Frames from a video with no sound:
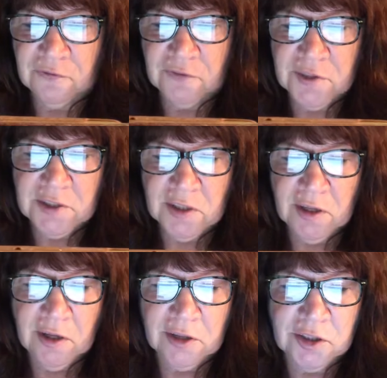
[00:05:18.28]

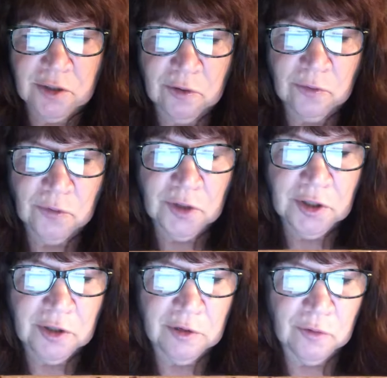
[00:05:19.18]
physiological
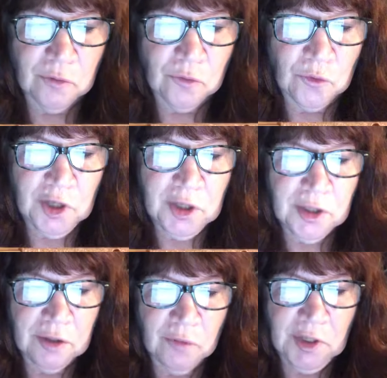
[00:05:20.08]
re,
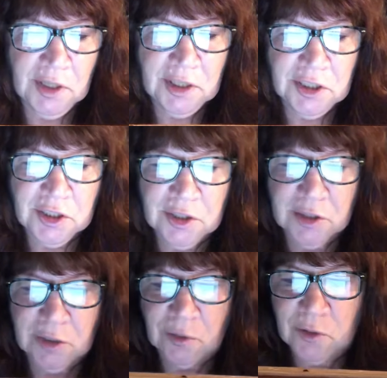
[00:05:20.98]
re,
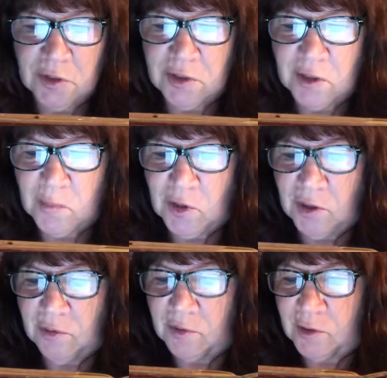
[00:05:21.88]
religion or some
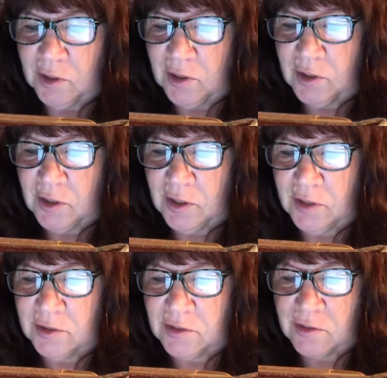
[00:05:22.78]
other
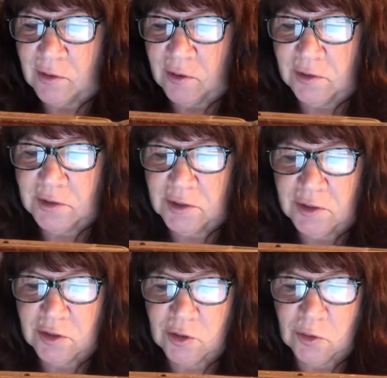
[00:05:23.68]
exalted
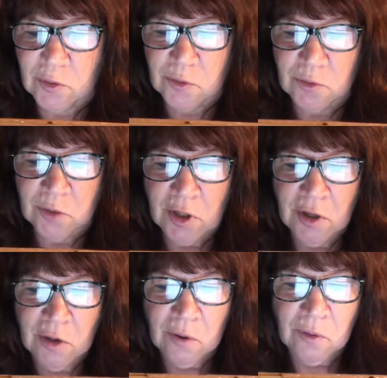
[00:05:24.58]
school
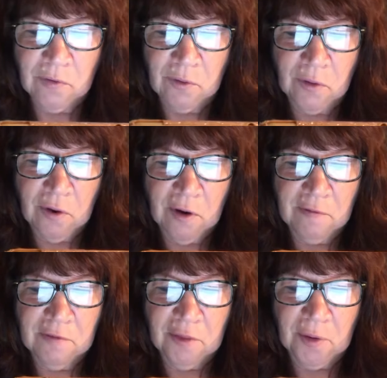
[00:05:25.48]

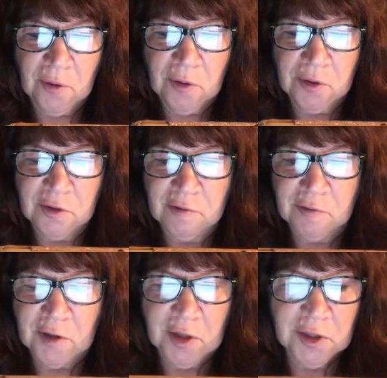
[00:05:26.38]
of thought could
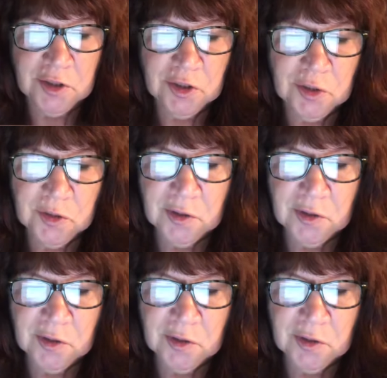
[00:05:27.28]
find you